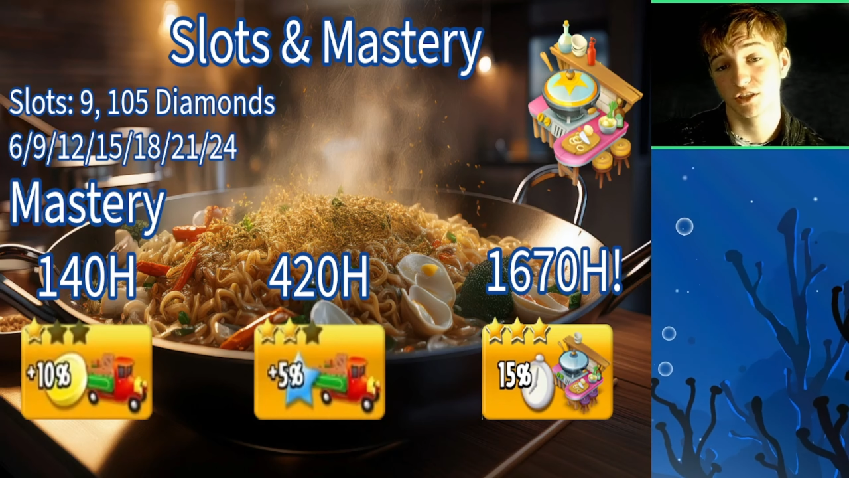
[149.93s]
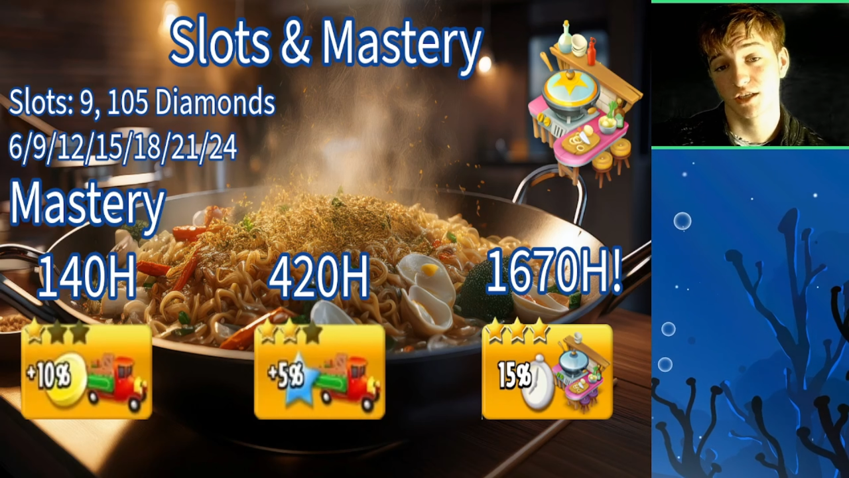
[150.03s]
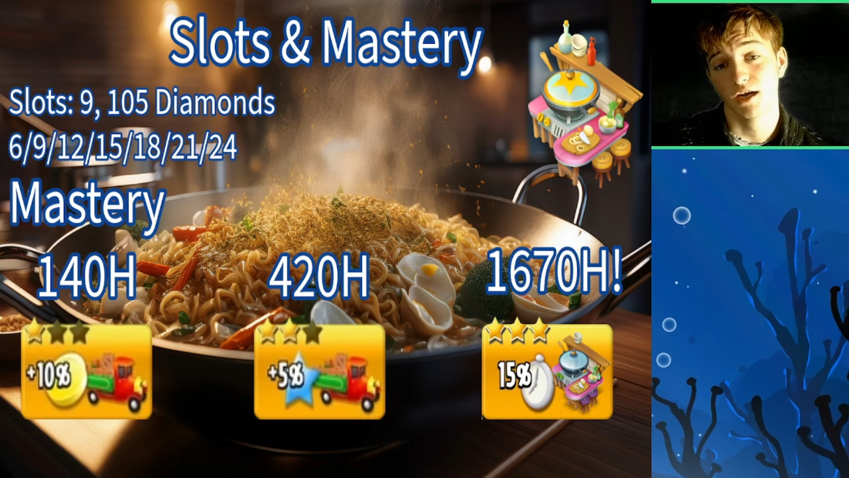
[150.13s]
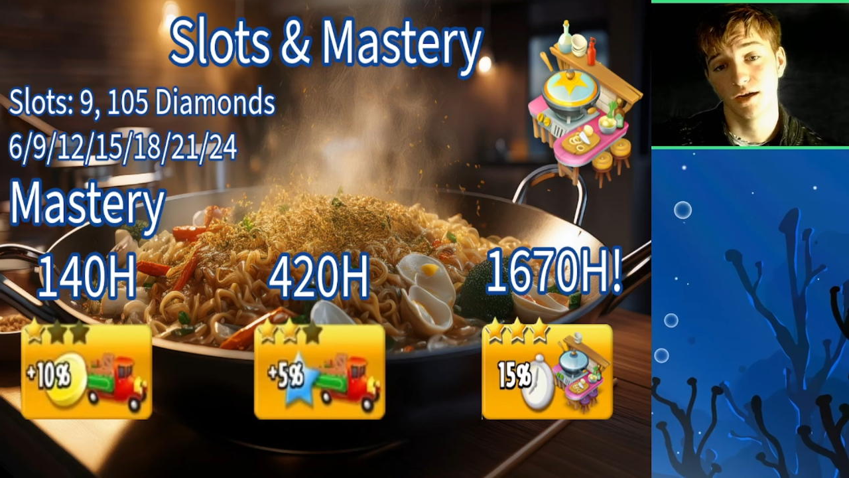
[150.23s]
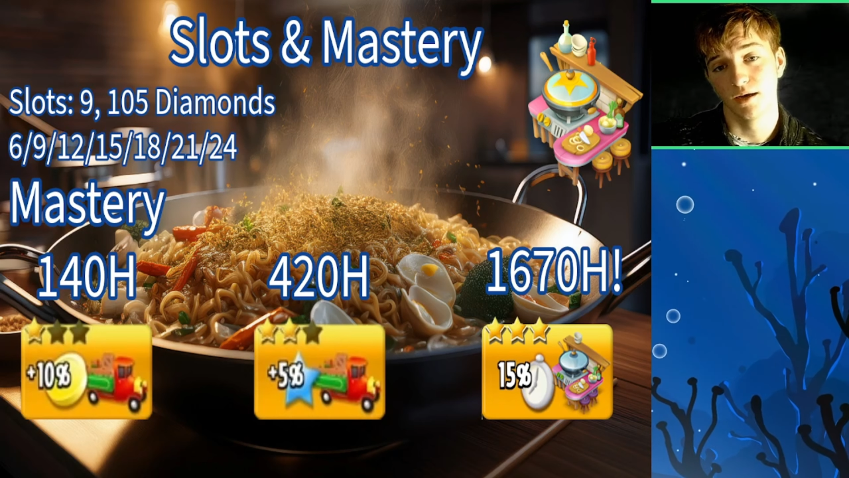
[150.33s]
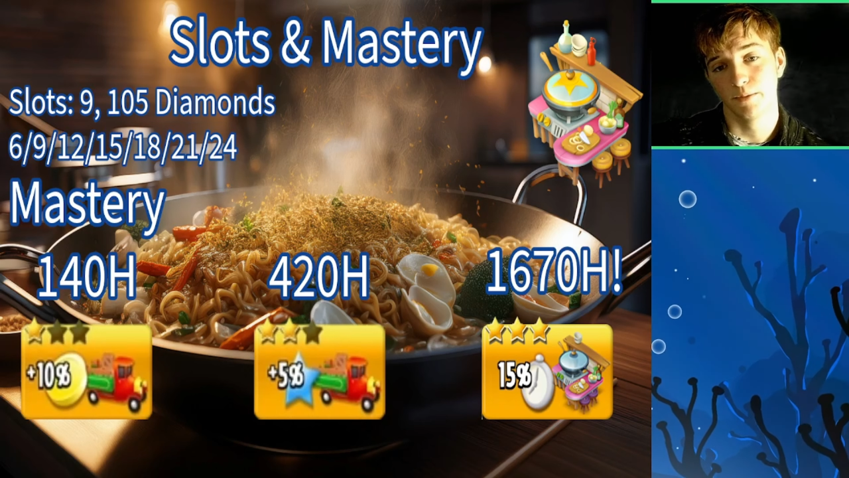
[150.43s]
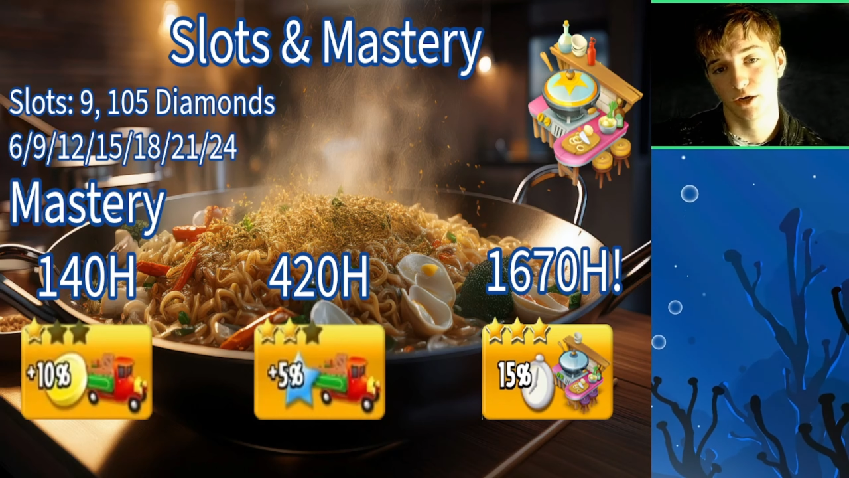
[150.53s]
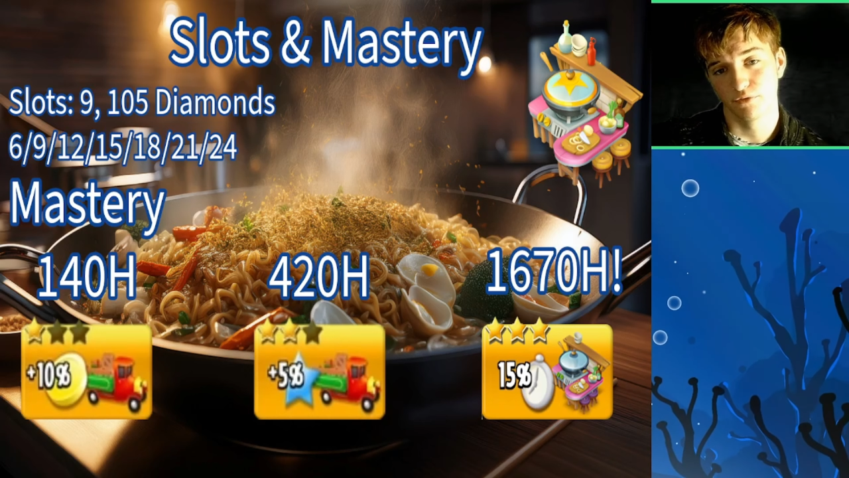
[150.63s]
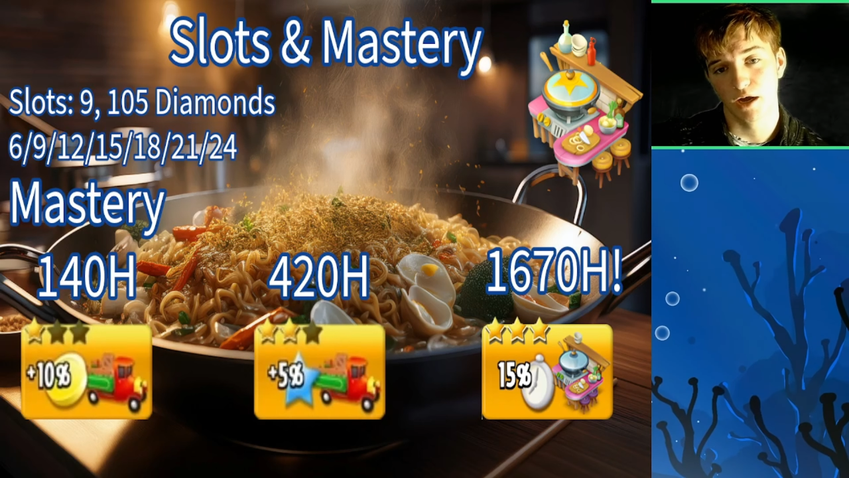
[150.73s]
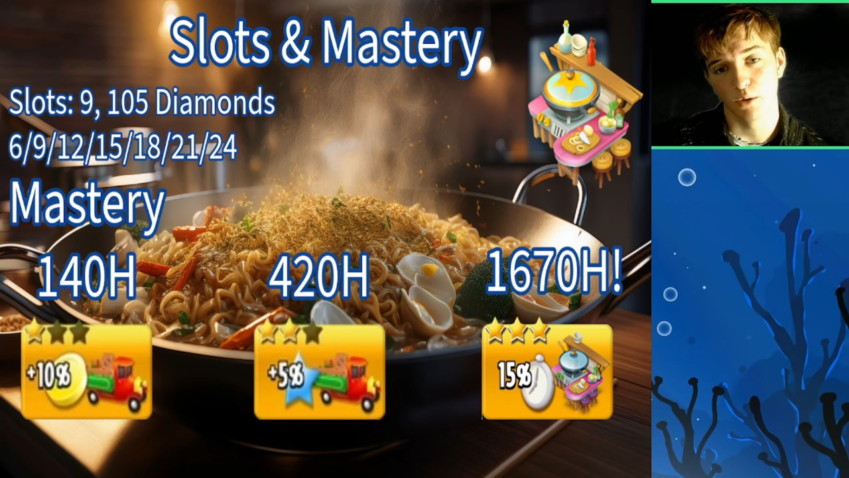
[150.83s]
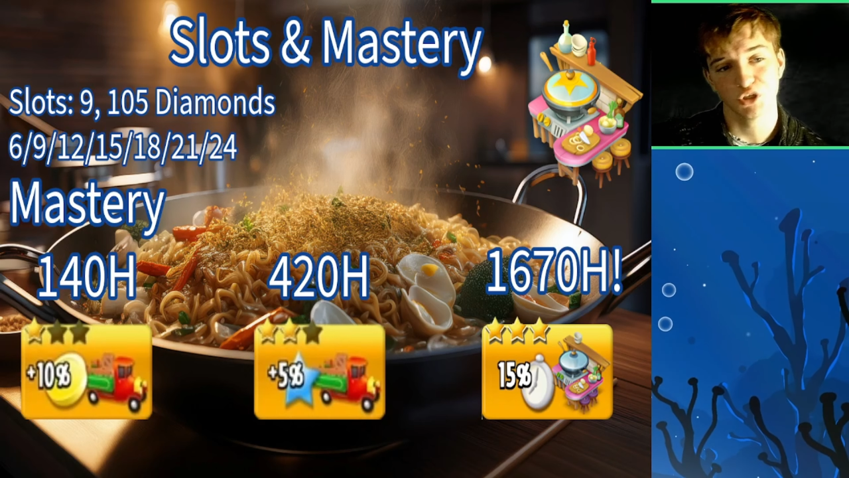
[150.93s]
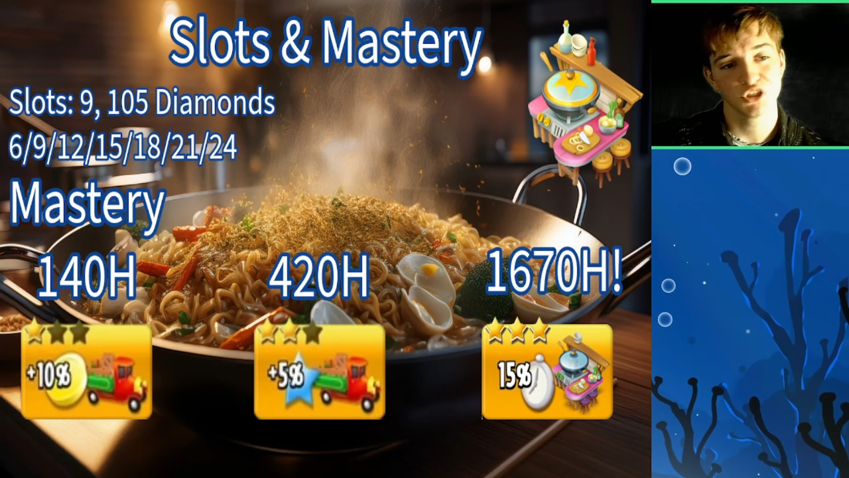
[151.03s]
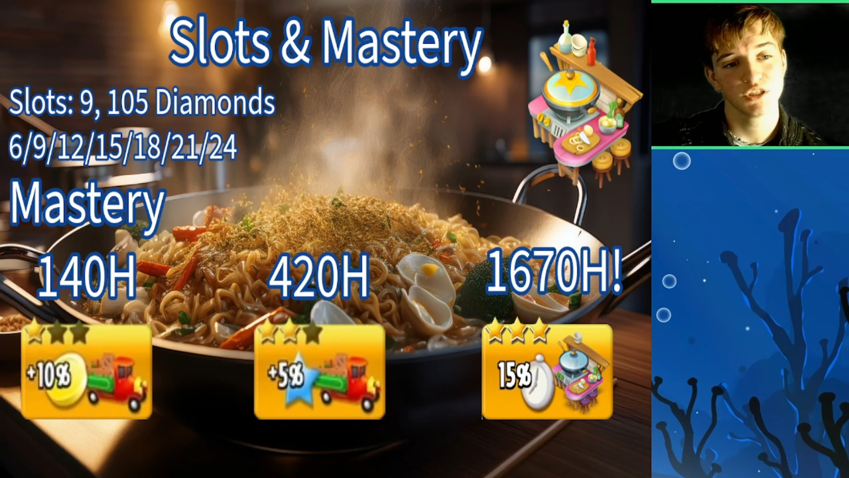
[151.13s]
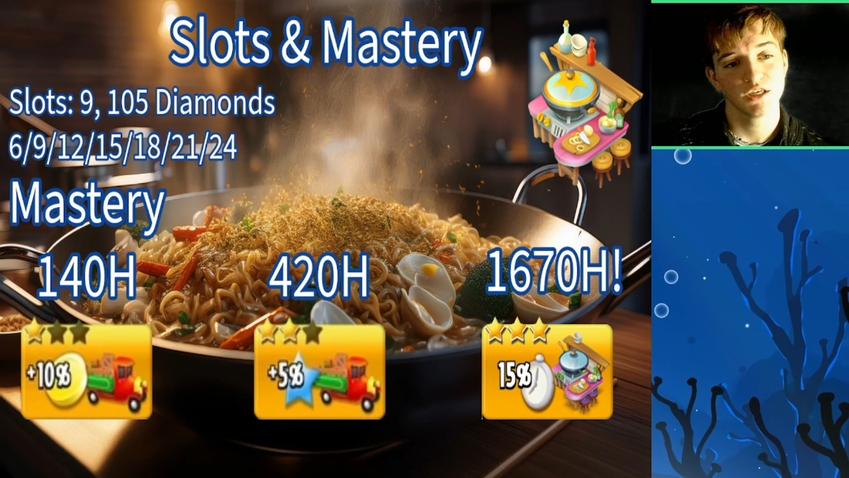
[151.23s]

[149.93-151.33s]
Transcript: amount of hours,